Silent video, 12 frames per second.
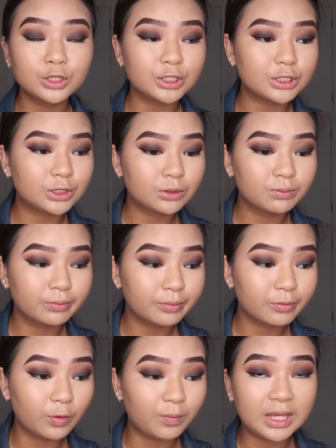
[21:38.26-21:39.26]
just
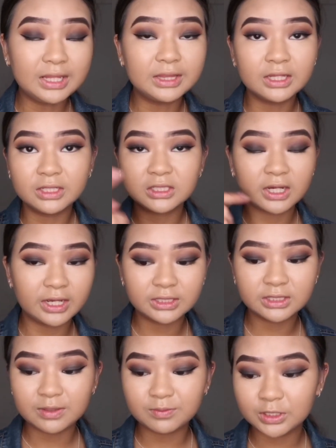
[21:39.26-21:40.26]
repeat the entire
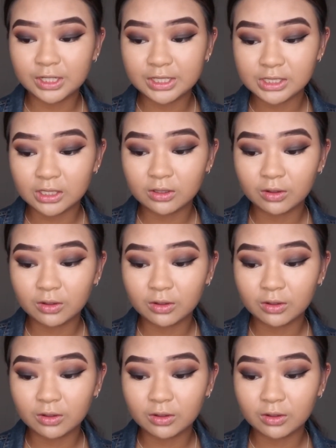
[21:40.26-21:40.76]
steps that I did